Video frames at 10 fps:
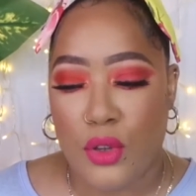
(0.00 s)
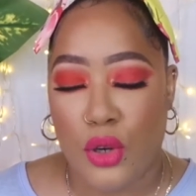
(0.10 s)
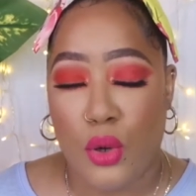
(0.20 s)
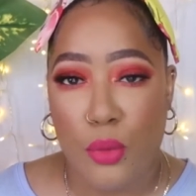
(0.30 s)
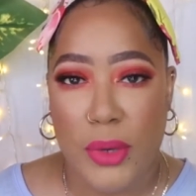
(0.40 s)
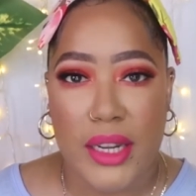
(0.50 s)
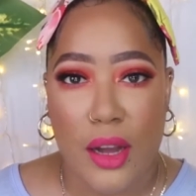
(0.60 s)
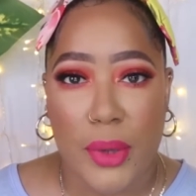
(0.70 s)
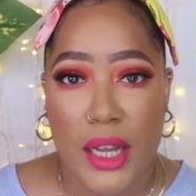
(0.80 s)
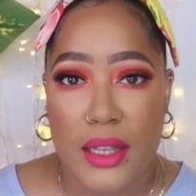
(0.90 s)
going to cool me
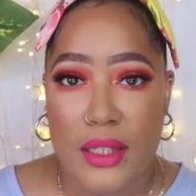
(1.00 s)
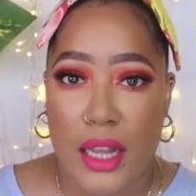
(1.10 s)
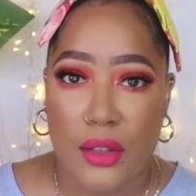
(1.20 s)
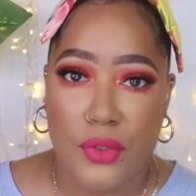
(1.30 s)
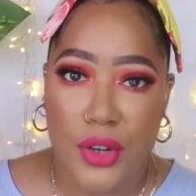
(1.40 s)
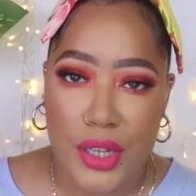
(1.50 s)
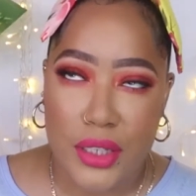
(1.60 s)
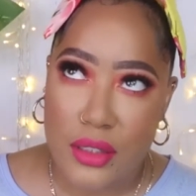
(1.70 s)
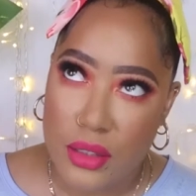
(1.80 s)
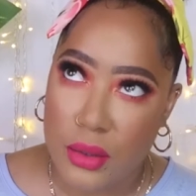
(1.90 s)
down because California
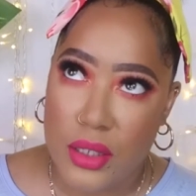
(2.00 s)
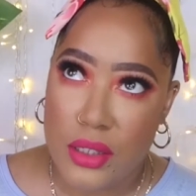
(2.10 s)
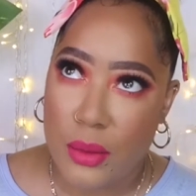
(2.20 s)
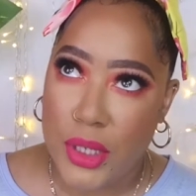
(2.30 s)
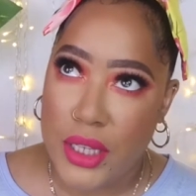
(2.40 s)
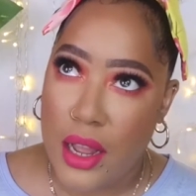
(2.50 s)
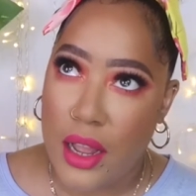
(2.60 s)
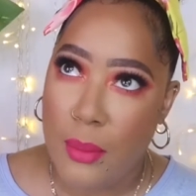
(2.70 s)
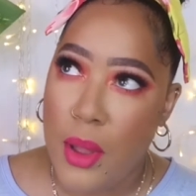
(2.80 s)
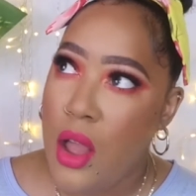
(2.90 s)
is still in
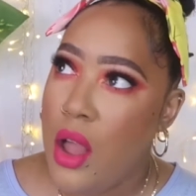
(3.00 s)
summertime